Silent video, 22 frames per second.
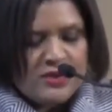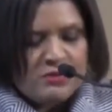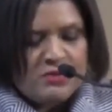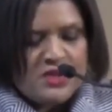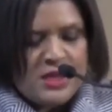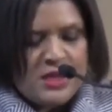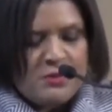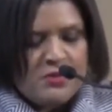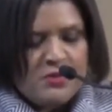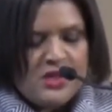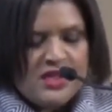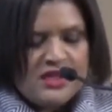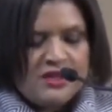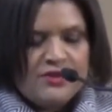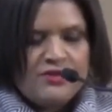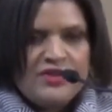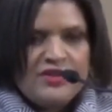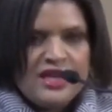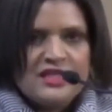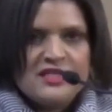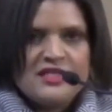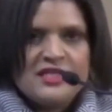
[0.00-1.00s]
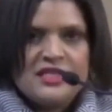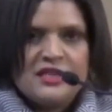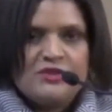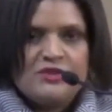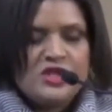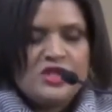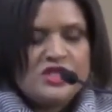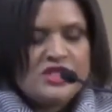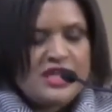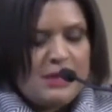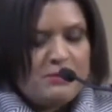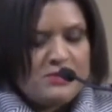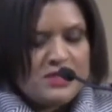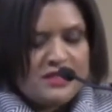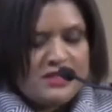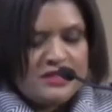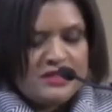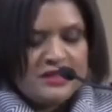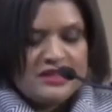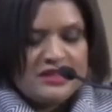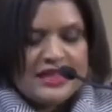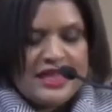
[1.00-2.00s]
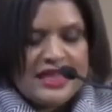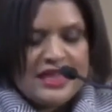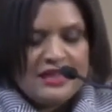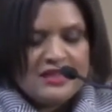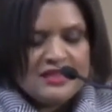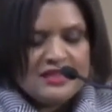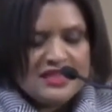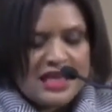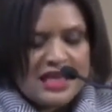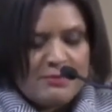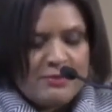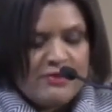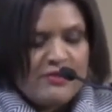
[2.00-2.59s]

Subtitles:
people and events that have shaped the landscape